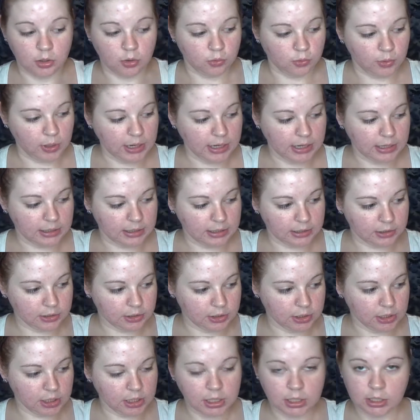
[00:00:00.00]
great
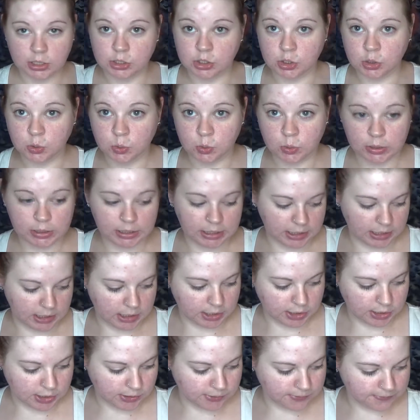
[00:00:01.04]
little tool
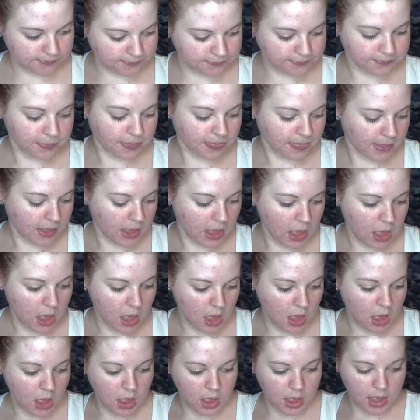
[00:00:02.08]
here,
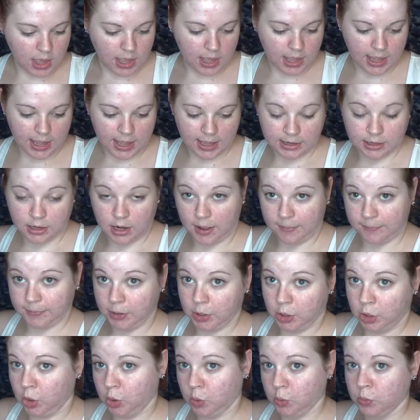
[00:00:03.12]
and I'm
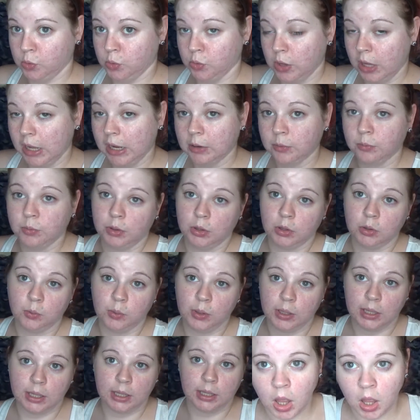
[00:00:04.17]
gonna go do that real
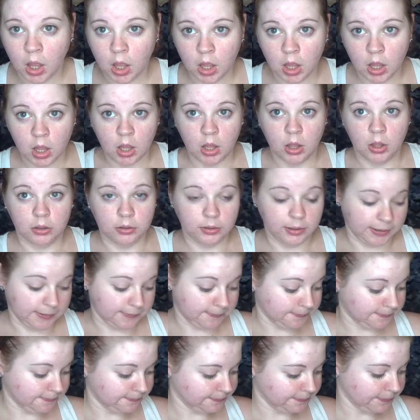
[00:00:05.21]
quick. Okay,
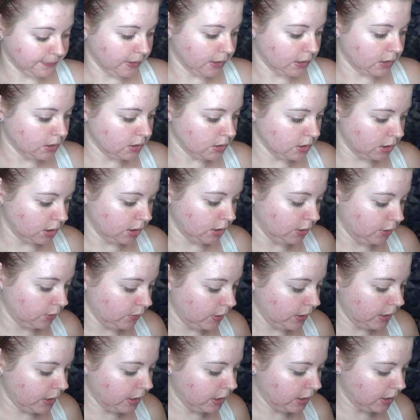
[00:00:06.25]

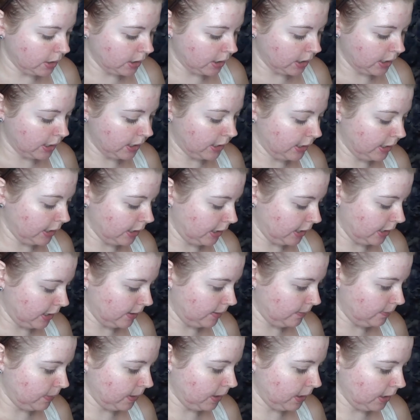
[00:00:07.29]
so I
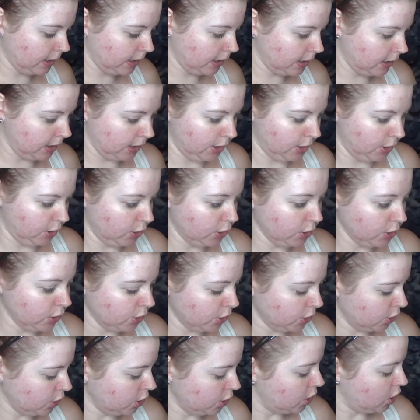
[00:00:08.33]
am
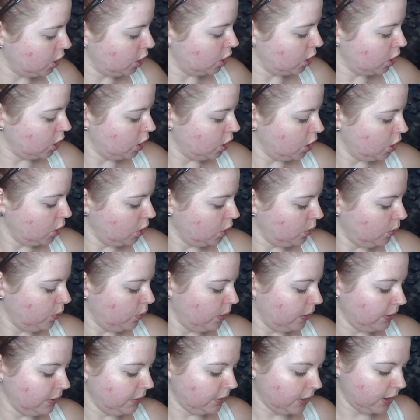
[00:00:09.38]
here
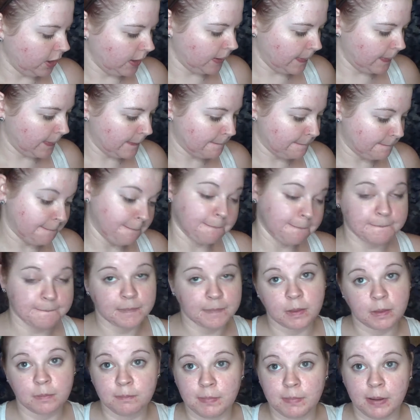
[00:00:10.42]
with
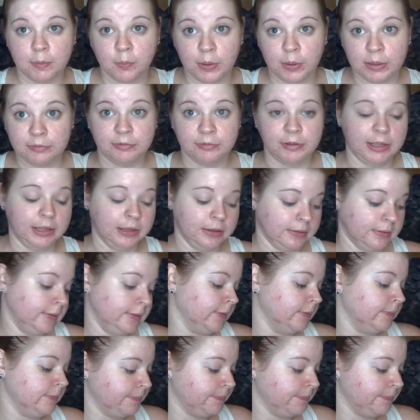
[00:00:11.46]
my wet face,